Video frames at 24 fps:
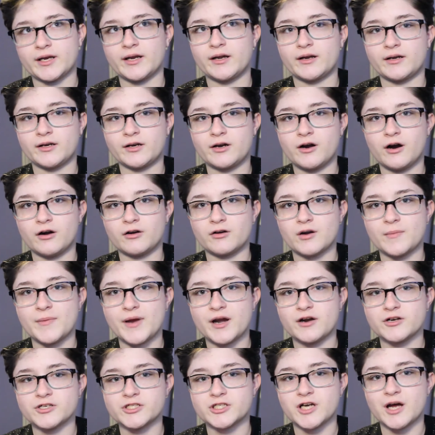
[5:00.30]
in a car
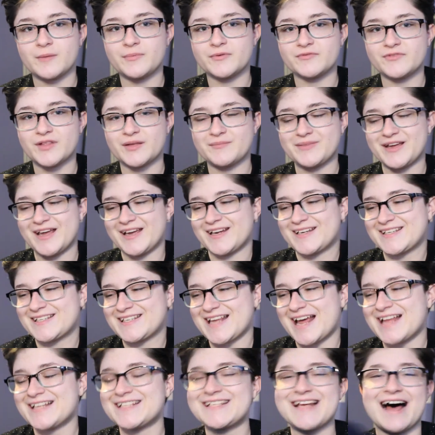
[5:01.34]
repair shop, if that makes
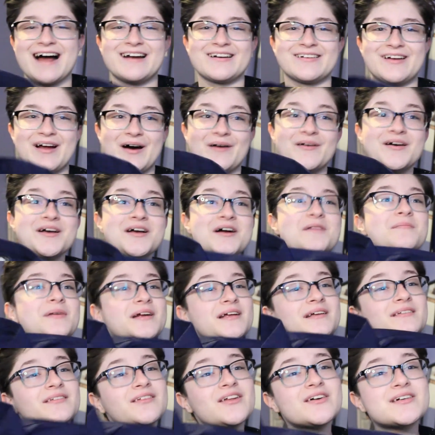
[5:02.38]
sense. I don't know, but
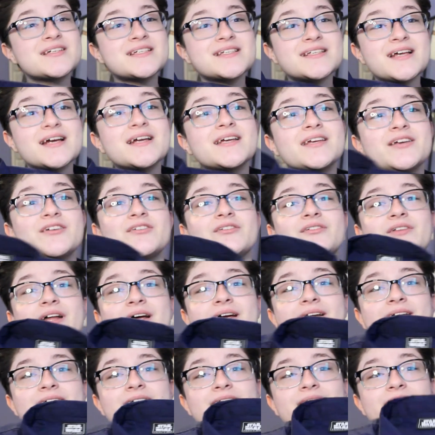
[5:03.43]
it looks like you're
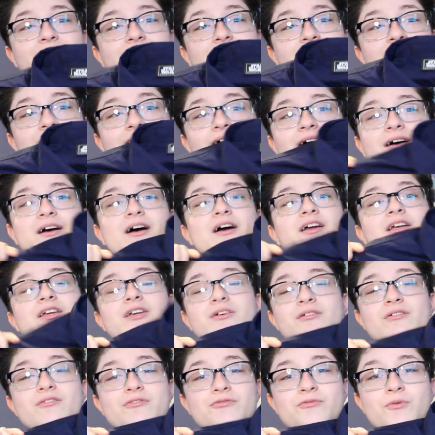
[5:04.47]
like a
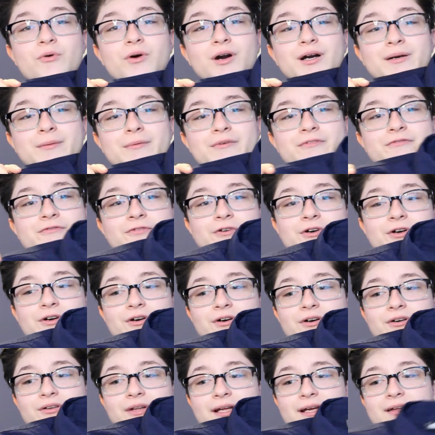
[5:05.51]
uniform
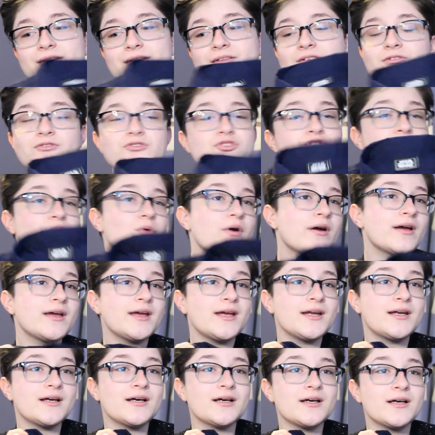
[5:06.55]
for like a little
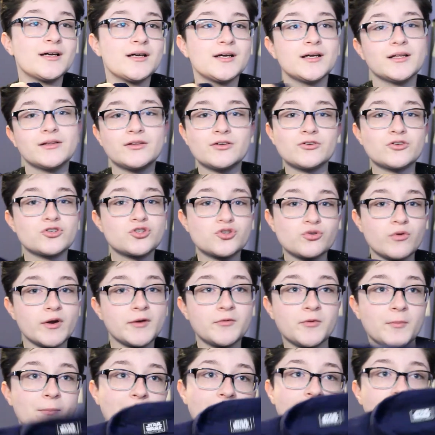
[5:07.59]
droid
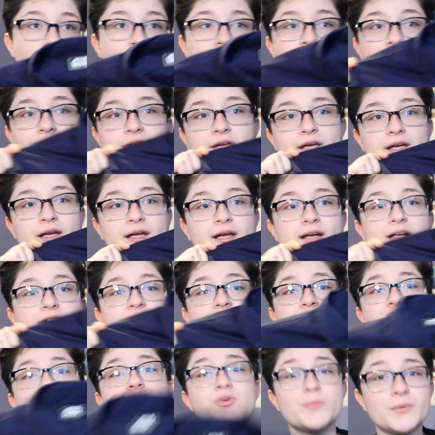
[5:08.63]
repair thing, and it's
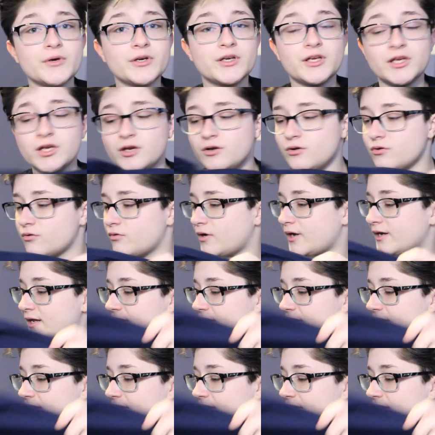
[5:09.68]
super cute, and I